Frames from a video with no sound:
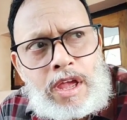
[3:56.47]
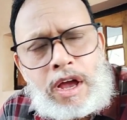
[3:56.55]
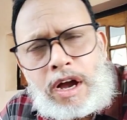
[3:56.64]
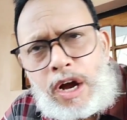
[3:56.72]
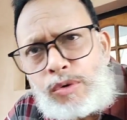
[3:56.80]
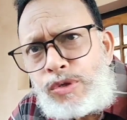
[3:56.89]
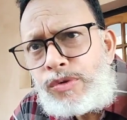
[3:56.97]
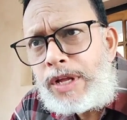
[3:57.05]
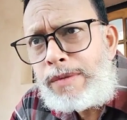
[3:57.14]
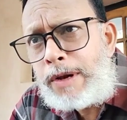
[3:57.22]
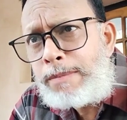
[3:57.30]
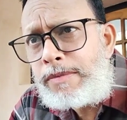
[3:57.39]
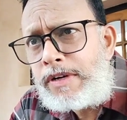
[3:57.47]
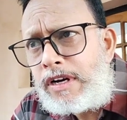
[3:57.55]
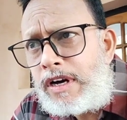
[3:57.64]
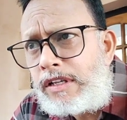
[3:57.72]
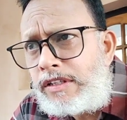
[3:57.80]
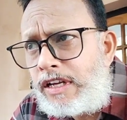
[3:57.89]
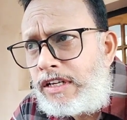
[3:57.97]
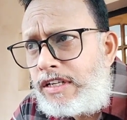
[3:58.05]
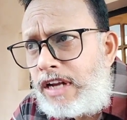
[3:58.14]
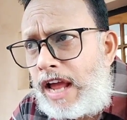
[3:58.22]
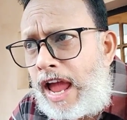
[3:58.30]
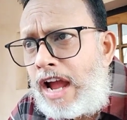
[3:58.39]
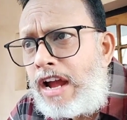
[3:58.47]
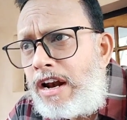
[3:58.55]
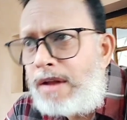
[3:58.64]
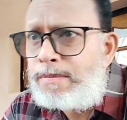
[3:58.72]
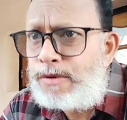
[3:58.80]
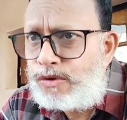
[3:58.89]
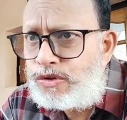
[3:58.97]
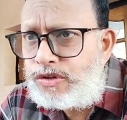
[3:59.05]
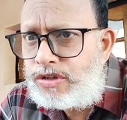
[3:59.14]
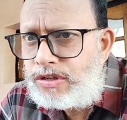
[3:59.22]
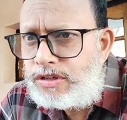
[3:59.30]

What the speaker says: How to develop that angle approach?